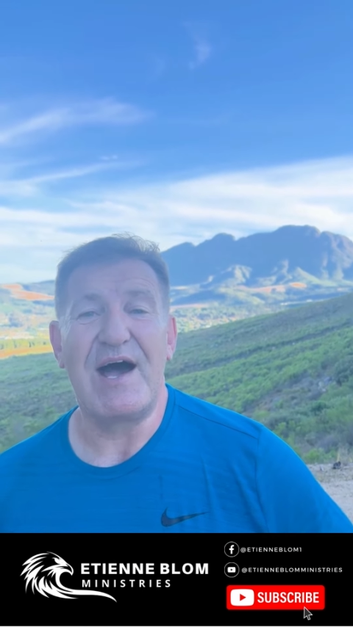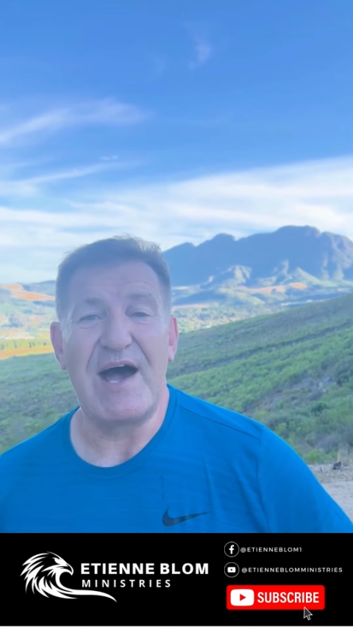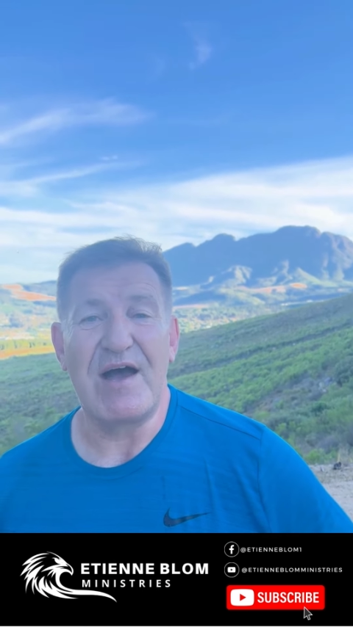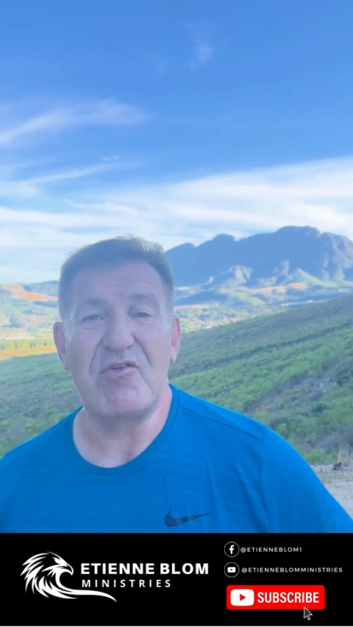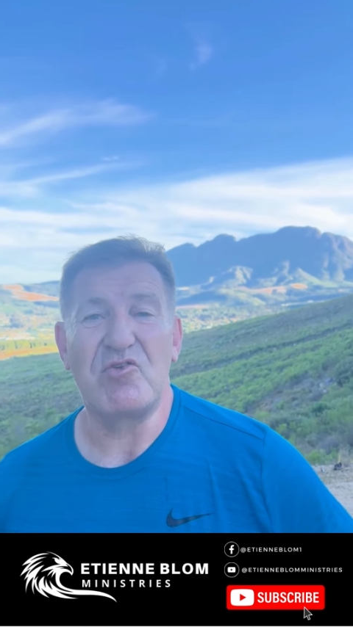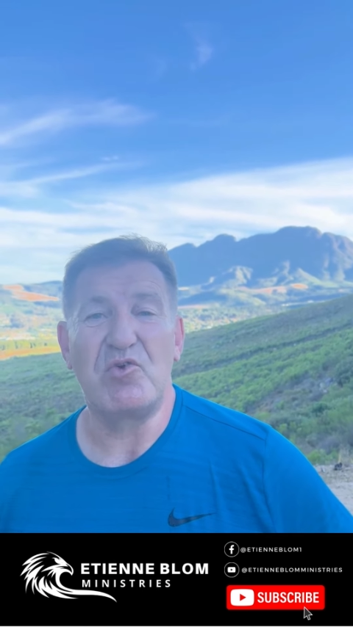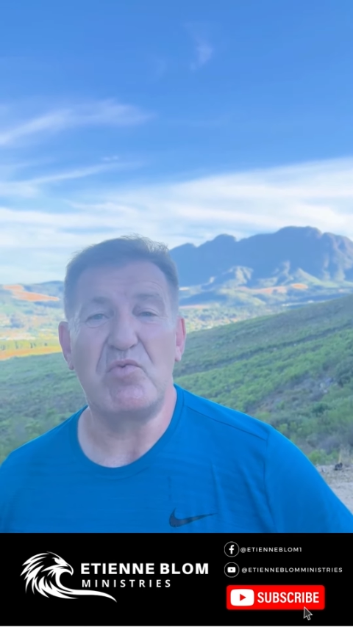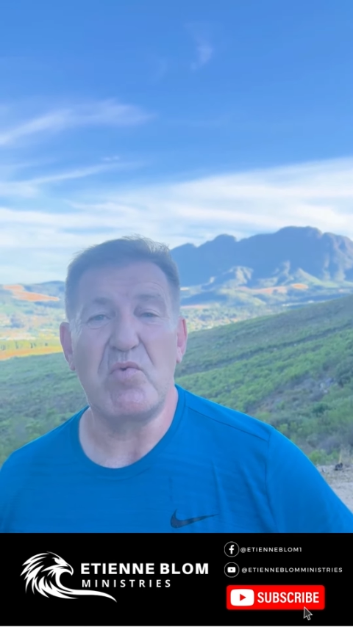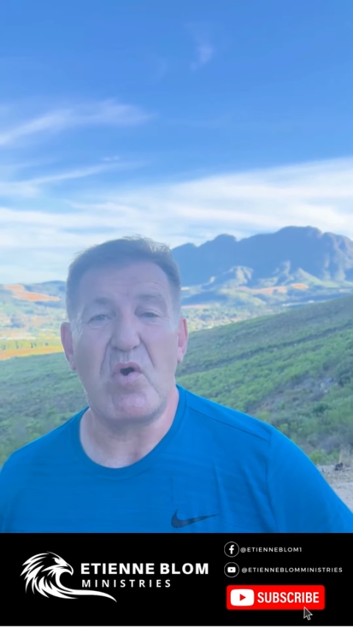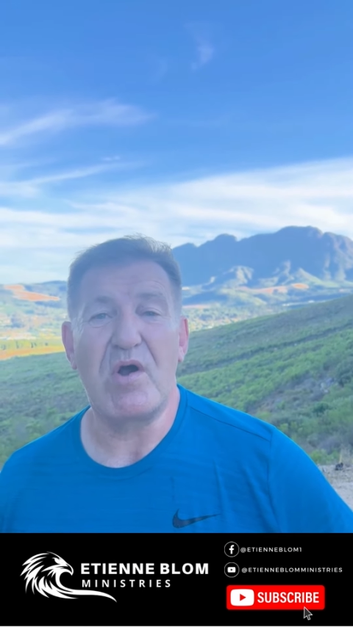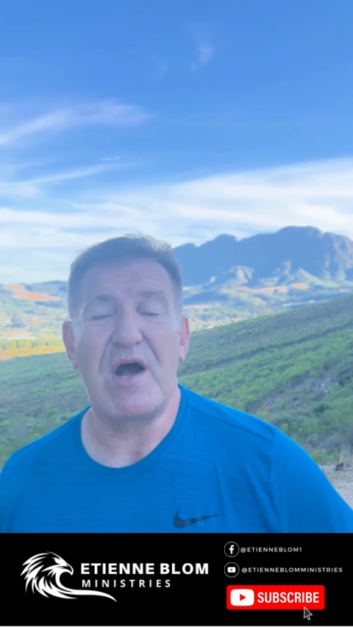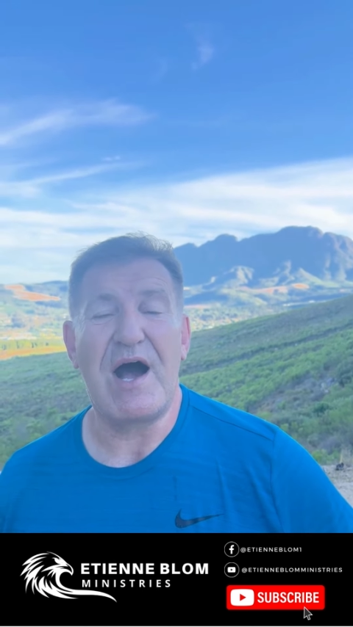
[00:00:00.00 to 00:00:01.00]
us to
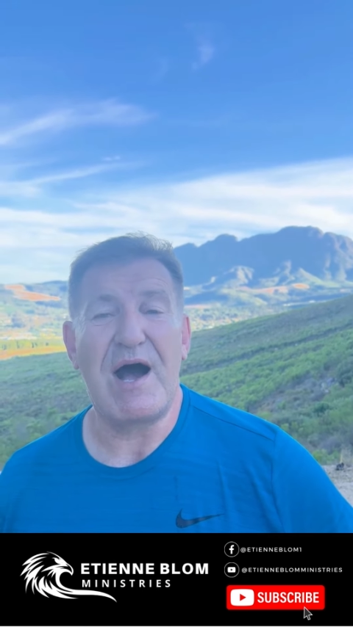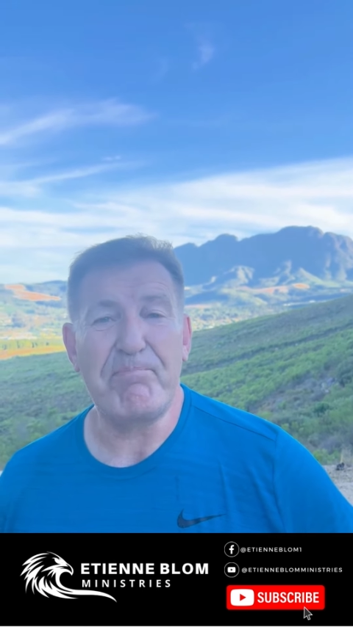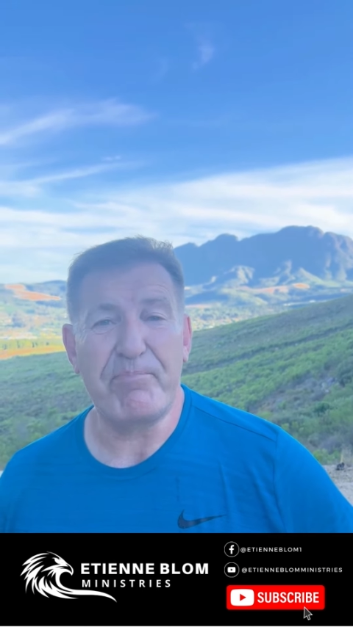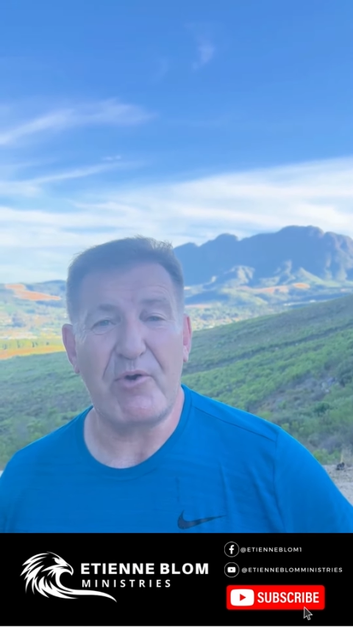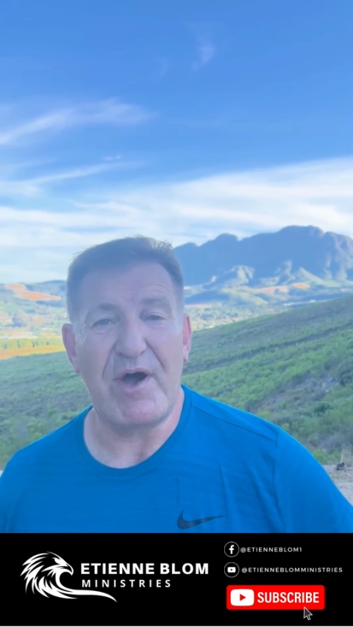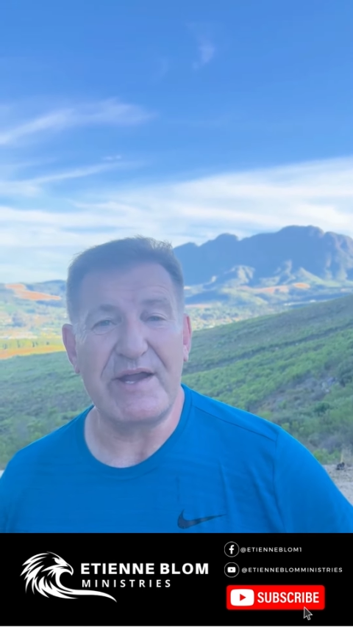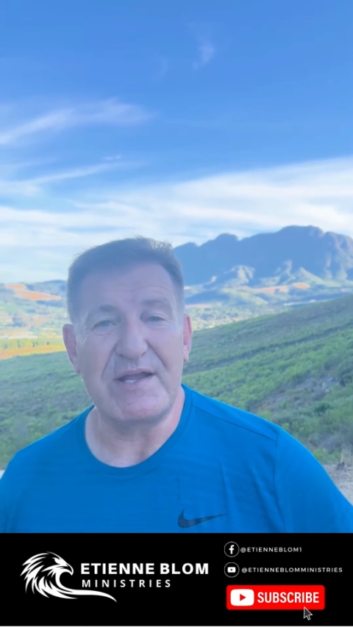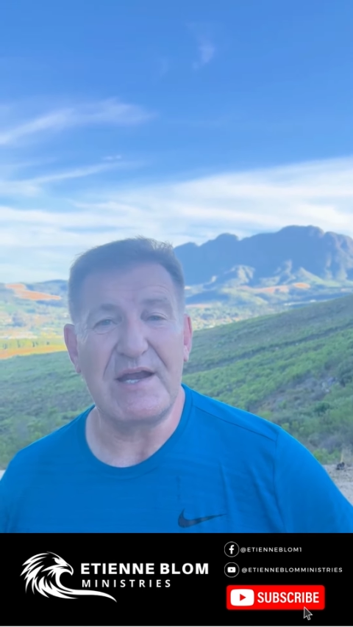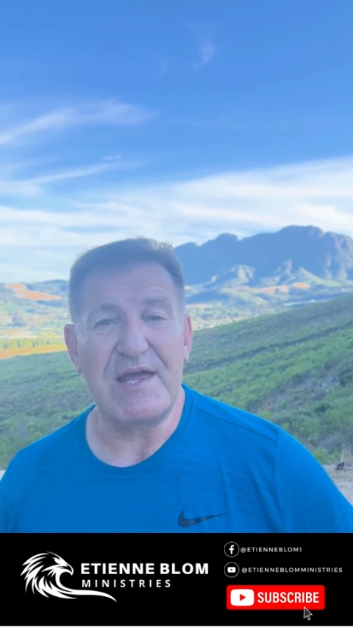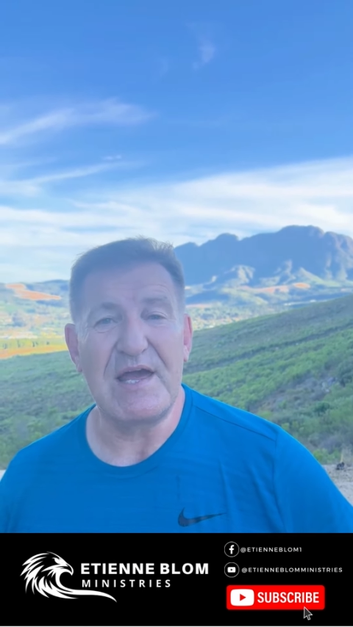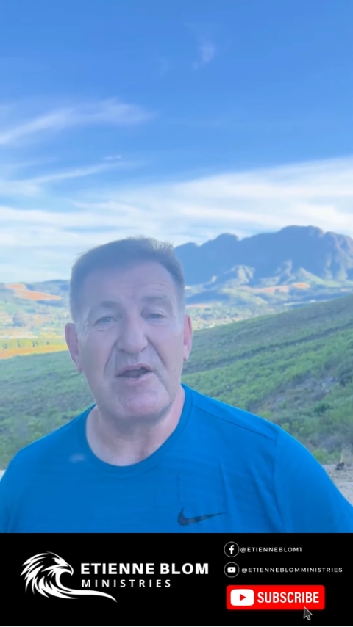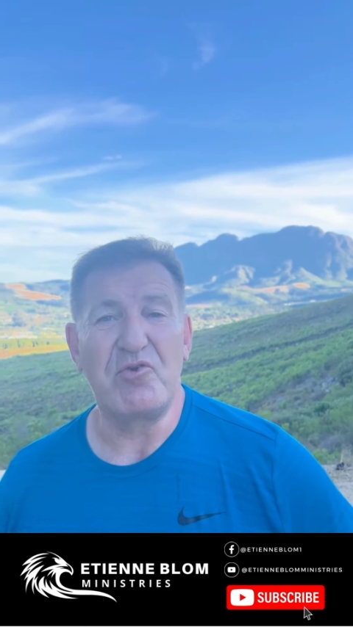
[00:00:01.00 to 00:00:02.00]
walk
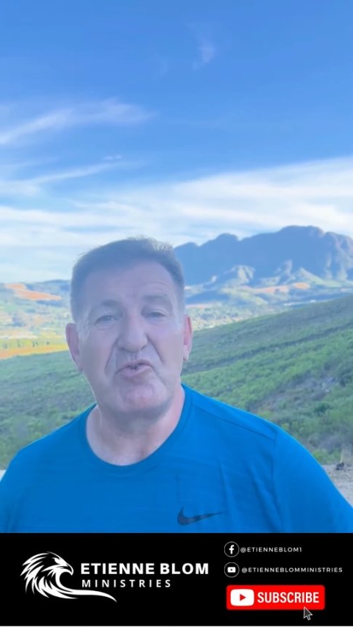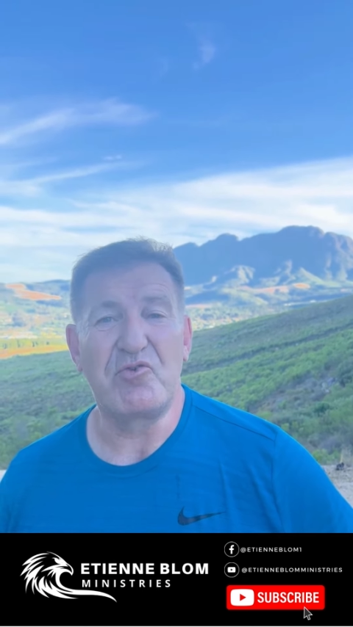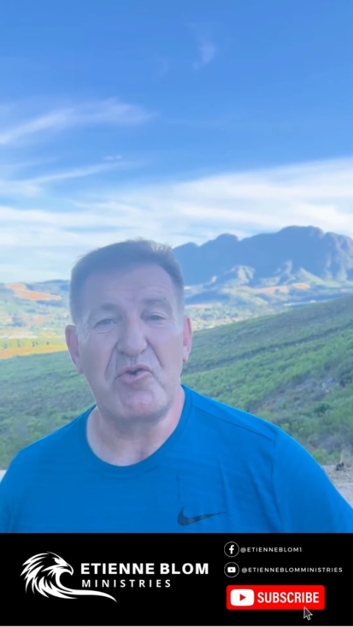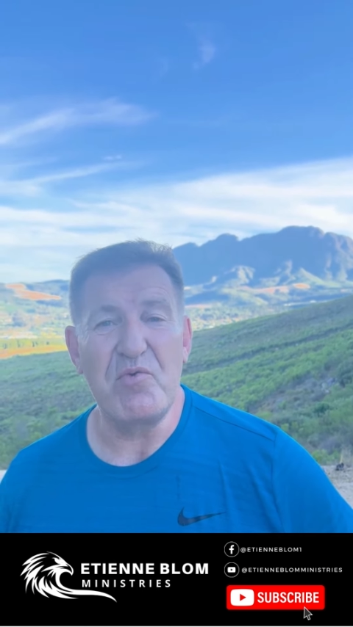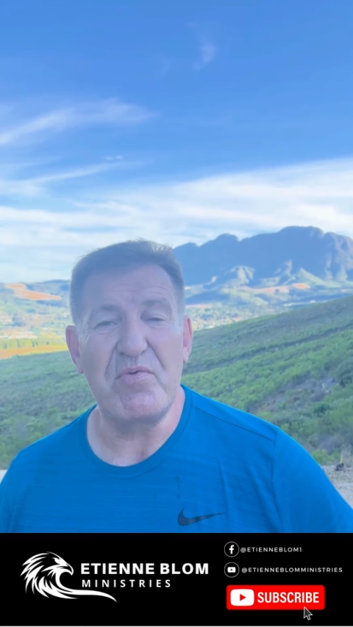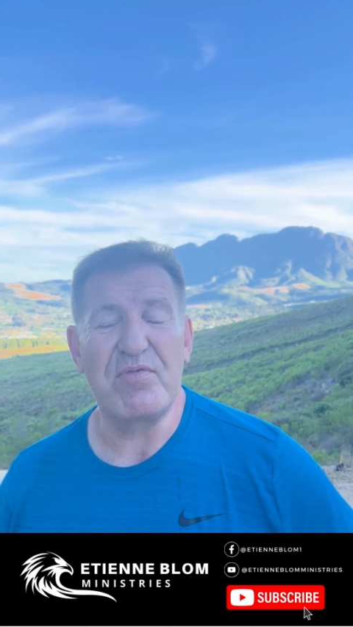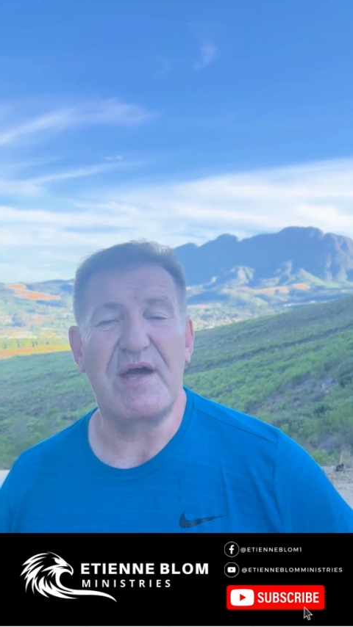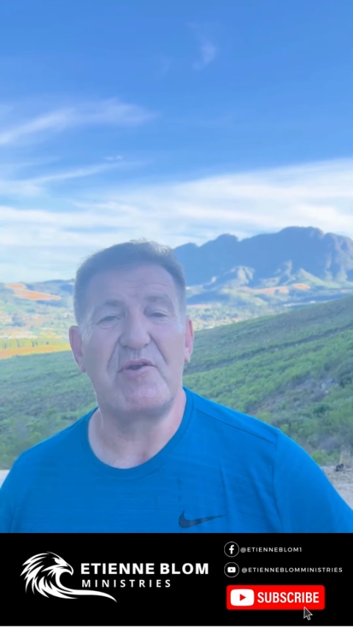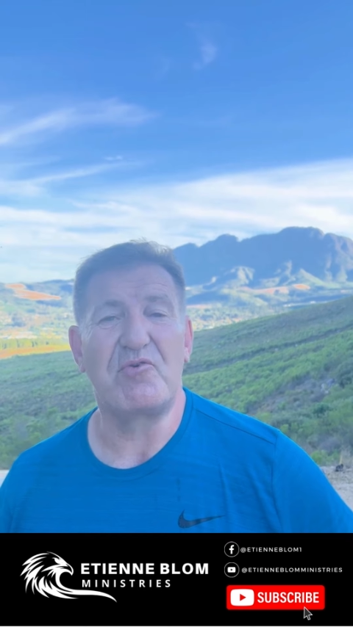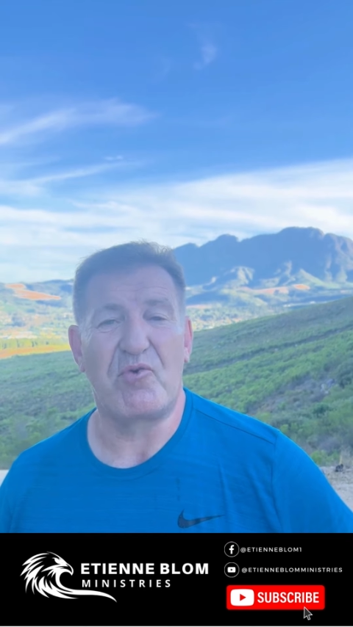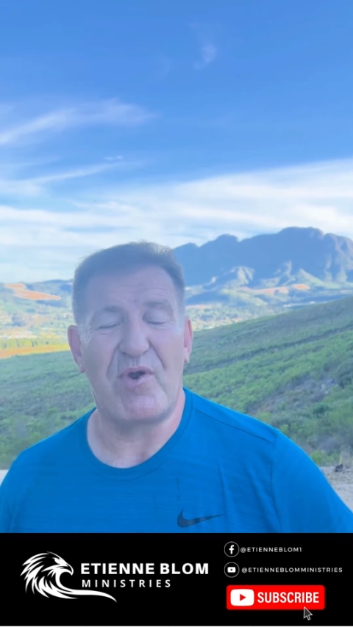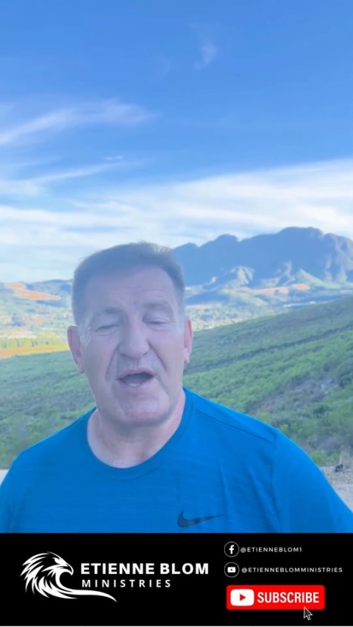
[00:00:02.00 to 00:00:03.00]
uprightly in truth
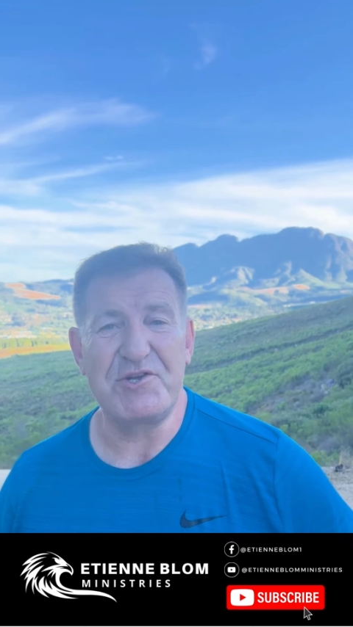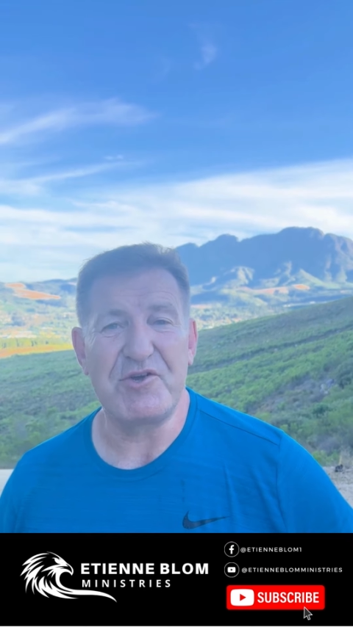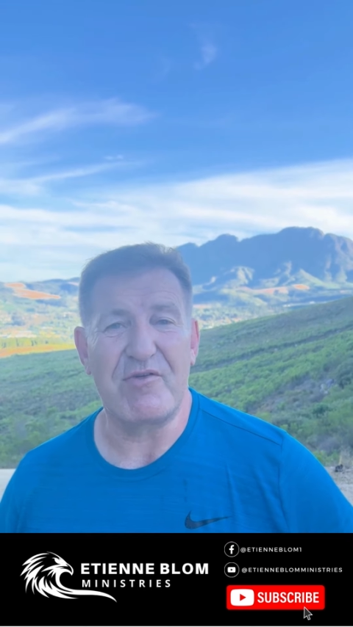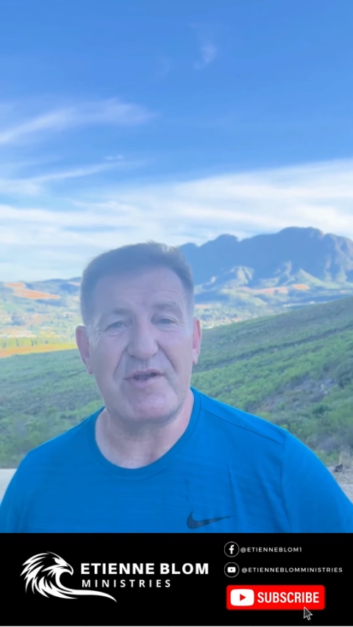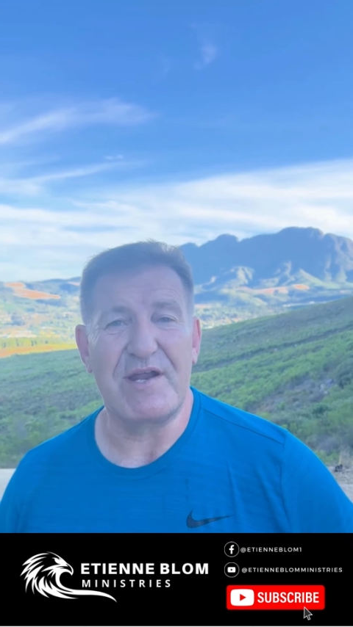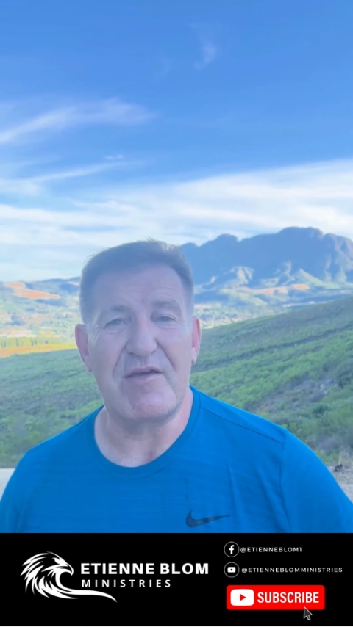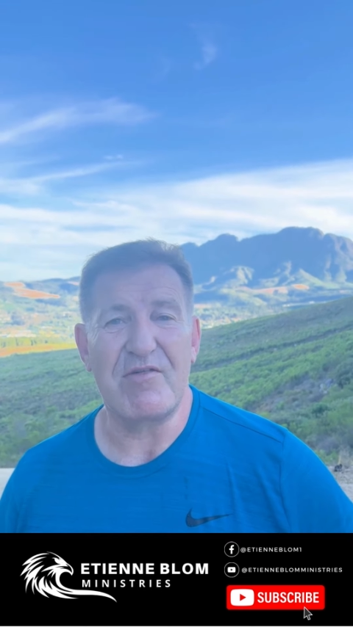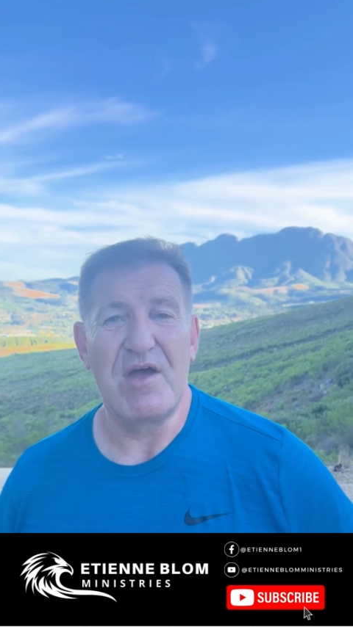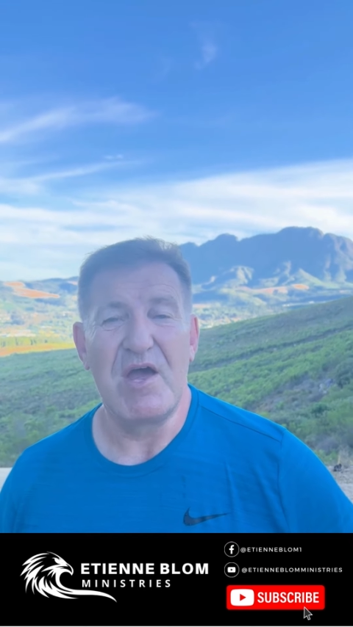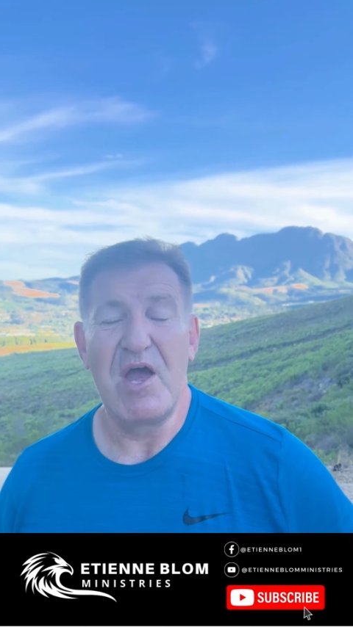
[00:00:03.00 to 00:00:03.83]
and righteousness,